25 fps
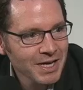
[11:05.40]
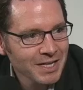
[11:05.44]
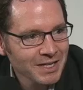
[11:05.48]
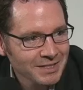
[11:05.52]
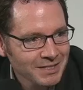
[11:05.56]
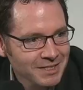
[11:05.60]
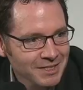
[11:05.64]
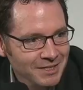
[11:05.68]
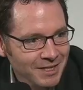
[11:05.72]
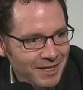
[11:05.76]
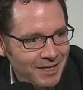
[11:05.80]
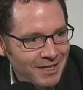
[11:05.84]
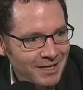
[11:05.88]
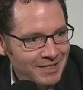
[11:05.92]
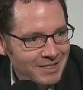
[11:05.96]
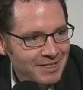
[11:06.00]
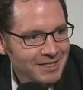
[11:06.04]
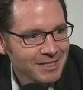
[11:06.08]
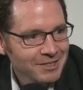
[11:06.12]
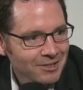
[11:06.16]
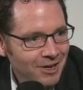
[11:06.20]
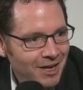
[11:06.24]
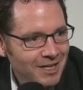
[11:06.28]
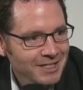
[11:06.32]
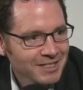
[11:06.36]
today
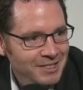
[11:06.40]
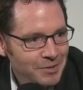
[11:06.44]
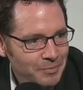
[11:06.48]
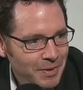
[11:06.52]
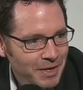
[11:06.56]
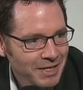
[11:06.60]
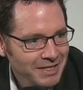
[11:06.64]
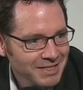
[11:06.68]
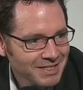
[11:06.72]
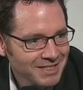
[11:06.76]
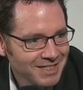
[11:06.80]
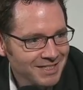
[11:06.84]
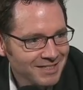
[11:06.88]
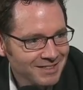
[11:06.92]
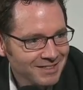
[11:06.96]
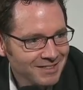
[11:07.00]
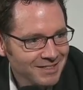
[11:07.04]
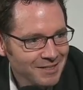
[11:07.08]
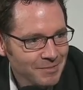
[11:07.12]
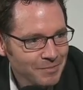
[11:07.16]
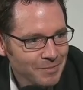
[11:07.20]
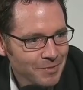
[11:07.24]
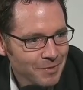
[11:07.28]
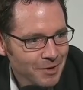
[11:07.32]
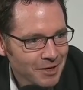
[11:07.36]
still has the best.
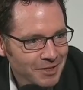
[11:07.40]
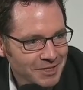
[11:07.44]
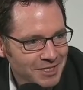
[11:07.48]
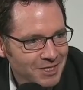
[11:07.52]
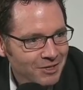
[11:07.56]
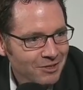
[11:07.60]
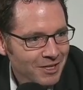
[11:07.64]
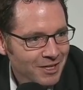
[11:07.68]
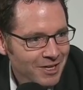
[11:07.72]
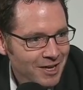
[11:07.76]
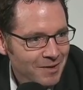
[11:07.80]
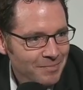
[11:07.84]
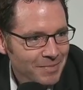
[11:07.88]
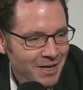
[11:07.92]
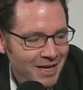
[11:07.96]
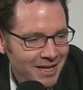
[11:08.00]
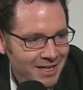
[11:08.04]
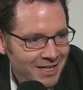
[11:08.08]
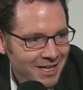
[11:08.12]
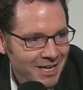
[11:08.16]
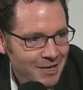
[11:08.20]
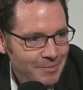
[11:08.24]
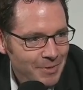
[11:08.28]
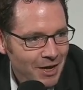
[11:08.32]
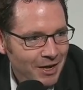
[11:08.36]
Until the M9
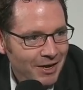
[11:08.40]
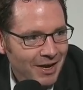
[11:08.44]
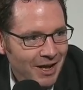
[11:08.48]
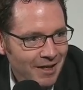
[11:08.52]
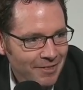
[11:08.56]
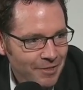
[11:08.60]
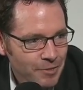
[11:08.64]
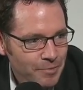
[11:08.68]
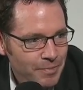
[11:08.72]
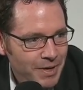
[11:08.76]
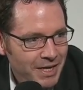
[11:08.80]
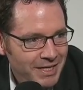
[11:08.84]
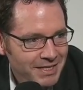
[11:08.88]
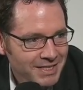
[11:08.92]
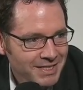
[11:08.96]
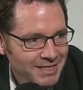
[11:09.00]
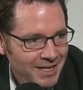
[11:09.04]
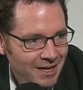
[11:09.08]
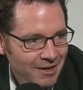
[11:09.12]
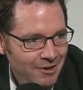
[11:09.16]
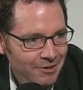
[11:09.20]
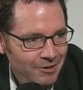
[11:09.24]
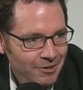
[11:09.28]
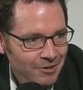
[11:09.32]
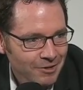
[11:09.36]
came out, had the best
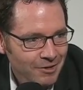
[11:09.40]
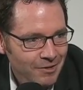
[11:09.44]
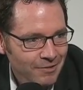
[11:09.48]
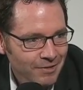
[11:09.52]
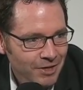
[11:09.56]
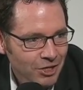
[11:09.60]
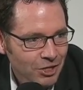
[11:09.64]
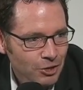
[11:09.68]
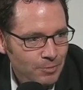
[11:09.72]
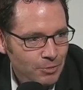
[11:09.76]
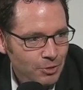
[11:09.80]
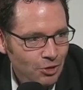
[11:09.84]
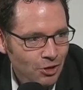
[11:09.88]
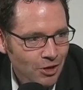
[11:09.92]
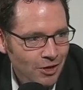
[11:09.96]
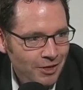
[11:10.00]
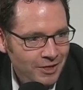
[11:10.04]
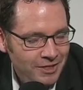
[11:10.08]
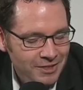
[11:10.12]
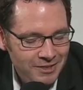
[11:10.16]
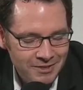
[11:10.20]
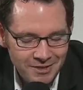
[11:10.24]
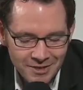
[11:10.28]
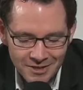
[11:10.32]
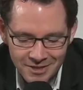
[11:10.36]
sound available on
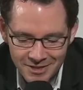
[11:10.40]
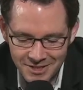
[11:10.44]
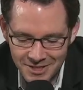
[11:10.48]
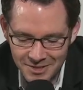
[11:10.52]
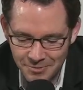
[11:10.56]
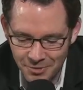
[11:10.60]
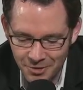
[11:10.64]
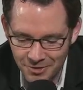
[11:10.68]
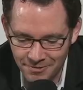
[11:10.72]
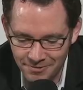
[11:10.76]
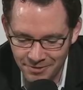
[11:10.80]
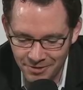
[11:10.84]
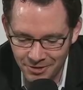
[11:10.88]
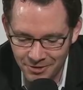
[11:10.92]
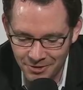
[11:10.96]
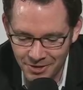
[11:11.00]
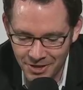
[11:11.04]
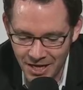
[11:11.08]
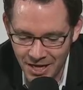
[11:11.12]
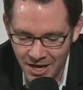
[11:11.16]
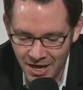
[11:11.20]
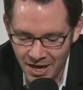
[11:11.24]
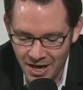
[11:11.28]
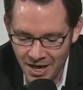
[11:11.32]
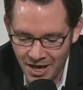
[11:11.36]
a smartphone,
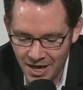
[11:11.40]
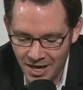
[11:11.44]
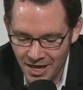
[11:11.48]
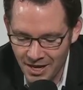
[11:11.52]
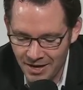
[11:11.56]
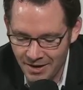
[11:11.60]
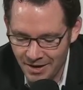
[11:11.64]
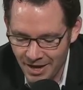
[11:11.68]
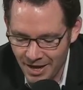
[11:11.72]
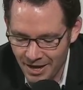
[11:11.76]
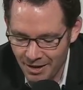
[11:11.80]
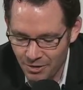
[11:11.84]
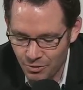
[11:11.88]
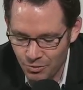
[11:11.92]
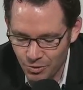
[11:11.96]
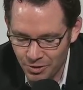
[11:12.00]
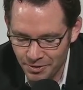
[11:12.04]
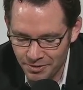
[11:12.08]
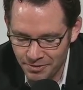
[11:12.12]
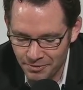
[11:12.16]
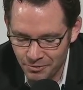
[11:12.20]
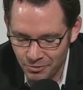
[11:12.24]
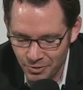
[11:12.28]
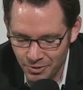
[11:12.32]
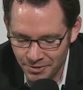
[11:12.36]
and now
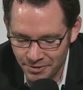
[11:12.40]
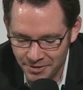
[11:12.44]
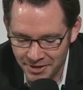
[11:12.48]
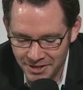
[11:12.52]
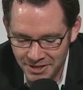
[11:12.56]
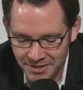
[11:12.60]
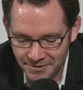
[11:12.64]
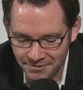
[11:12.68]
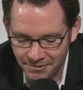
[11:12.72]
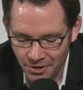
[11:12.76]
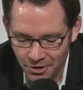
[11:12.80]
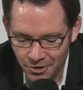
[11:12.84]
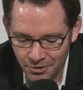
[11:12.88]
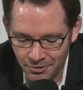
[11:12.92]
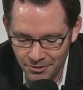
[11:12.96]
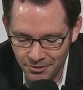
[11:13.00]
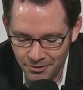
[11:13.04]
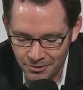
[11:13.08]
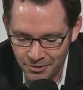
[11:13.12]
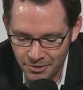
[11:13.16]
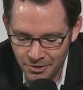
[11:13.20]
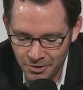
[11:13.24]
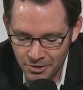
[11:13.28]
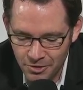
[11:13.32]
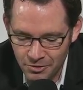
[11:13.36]
with this phone,
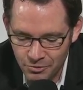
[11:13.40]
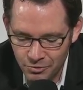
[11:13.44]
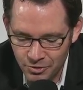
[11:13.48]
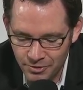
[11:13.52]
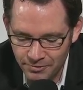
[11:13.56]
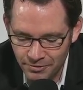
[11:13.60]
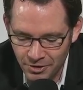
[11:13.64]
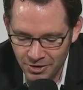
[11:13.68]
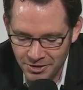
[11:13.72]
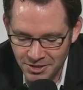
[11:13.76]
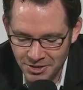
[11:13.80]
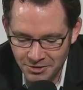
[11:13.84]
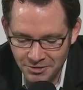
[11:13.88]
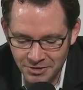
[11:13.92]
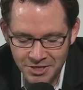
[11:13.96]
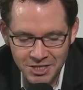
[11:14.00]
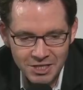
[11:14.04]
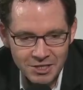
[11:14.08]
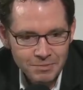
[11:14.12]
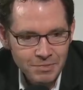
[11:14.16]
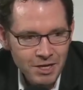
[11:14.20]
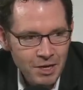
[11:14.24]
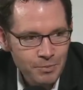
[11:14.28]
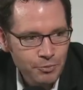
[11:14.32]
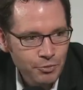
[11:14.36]
we've also
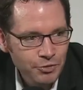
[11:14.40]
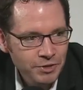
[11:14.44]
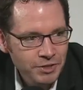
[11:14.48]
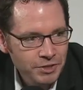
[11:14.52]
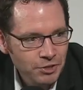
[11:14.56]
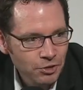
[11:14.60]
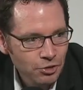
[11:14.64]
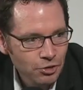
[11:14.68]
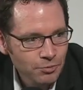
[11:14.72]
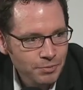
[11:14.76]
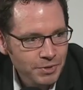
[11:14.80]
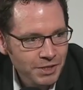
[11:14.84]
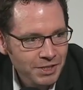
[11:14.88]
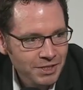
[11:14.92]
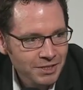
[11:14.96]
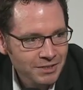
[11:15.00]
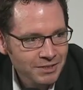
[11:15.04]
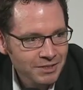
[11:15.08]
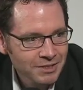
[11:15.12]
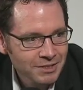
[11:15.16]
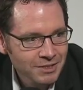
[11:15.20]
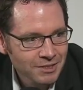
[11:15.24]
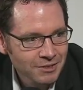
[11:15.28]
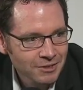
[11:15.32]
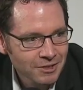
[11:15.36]
teamed up with Dolby
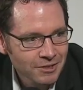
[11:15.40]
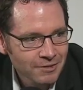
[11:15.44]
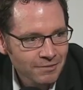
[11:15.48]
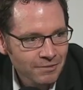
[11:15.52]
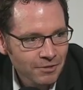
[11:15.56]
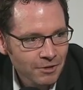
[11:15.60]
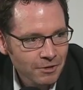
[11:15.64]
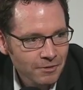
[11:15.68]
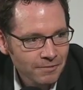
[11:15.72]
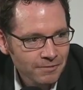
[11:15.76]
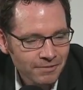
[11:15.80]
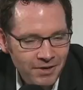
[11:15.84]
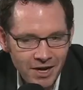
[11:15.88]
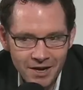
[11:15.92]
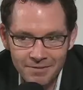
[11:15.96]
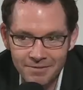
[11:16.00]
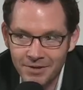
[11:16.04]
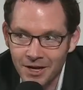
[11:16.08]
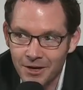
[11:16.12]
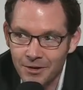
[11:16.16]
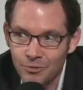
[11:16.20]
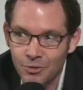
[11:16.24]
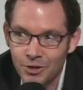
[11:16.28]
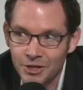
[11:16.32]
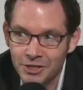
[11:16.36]
to deliver
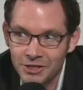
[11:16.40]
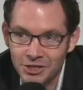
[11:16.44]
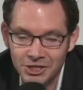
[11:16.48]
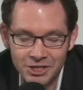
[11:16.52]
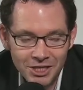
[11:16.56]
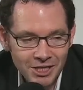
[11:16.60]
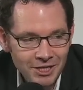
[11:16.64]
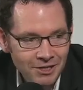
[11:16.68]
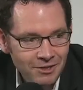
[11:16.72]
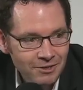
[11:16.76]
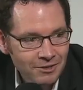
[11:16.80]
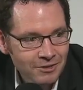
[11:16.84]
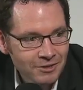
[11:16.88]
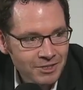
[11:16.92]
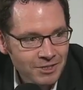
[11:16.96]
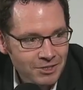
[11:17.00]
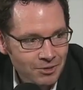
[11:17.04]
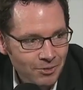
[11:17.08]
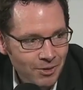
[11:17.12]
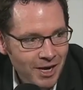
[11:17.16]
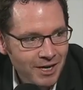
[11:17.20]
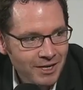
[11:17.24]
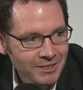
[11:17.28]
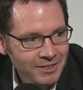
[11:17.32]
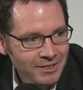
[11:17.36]
5.1 channel
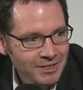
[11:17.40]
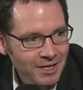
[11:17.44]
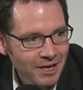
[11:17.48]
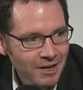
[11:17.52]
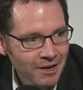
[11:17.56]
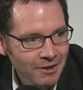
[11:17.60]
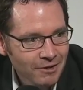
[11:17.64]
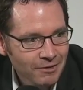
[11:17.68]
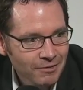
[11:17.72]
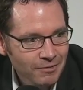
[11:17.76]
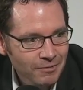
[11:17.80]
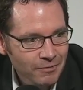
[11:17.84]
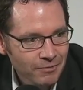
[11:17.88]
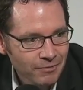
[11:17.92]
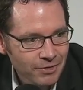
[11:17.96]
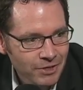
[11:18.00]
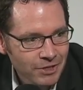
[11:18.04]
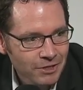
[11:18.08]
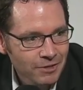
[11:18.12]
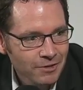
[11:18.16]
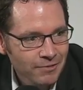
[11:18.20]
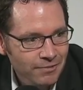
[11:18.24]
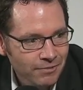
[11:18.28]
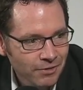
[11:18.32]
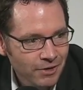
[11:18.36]
surround sound via
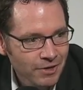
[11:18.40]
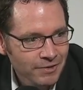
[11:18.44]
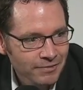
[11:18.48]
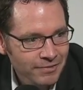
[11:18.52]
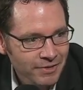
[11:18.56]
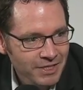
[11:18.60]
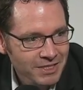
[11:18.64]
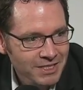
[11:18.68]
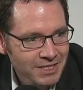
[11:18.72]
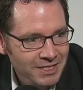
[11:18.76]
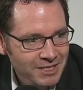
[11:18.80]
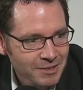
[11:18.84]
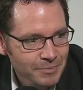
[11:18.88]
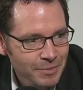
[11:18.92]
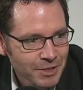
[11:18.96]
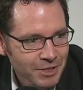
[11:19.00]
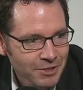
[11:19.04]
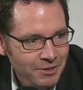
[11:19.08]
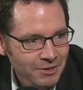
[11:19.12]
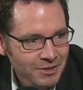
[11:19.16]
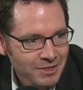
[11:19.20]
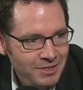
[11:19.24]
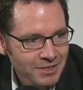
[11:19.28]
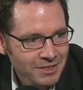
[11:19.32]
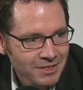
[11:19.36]
the front-facing
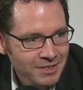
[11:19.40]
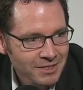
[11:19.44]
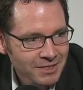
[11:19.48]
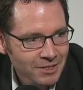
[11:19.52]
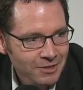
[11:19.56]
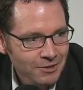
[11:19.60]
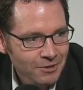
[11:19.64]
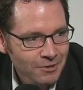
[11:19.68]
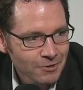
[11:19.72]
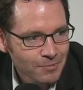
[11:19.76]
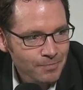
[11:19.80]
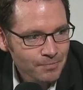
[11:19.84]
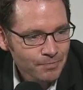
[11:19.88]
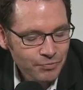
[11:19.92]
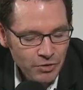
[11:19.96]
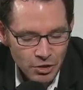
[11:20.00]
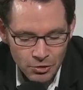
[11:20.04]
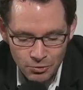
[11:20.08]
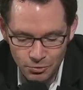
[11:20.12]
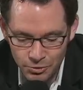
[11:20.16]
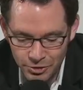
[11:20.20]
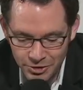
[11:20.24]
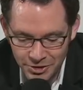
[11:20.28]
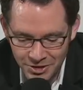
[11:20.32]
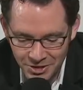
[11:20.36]
speakers. So
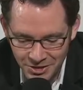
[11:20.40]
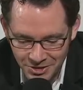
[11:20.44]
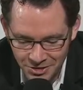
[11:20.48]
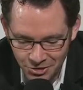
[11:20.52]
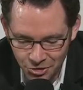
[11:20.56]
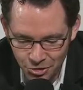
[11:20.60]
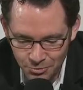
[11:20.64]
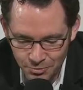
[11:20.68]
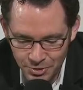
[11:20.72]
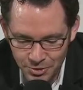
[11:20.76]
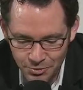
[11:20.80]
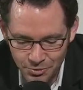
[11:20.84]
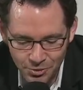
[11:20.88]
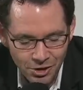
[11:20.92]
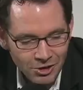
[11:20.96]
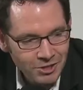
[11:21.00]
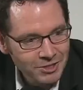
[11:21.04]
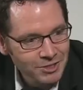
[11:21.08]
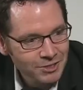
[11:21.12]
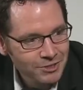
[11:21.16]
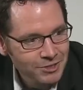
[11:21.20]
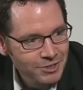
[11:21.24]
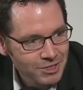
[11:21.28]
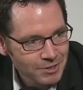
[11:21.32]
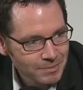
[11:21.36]
we're using Dolby. We're
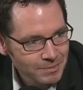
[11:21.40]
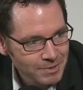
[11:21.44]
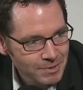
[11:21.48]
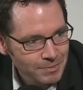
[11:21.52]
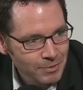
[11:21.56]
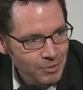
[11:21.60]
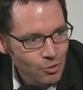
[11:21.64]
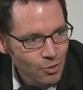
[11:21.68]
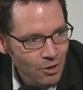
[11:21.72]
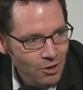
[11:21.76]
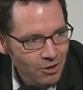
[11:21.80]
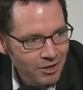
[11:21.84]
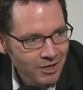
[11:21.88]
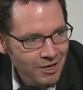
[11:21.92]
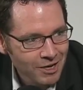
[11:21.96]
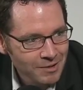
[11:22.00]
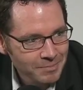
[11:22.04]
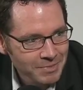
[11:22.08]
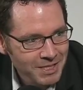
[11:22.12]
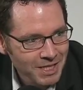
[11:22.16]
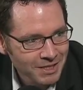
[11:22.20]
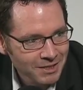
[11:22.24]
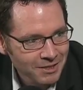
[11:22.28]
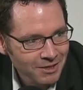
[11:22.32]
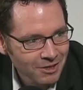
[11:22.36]
also using some Qualcomm
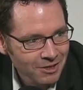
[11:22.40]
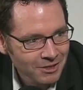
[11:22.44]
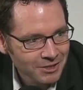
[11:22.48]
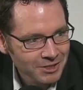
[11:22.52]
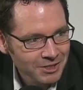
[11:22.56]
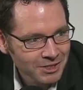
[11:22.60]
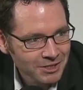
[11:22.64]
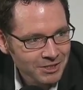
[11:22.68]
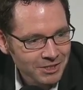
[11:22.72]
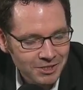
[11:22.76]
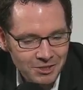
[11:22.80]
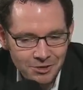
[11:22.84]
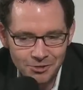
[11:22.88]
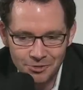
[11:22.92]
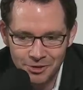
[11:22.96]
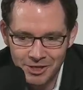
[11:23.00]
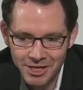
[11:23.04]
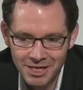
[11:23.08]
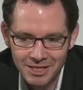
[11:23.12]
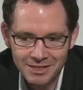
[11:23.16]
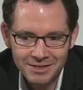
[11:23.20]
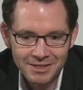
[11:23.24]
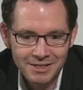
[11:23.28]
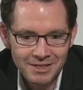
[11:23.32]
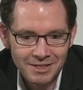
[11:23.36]
technology to
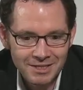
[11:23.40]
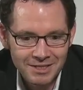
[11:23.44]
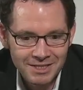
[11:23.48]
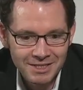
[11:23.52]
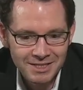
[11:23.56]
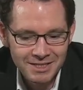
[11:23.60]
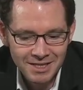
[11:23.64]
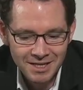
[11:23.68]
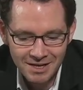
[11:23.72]
create this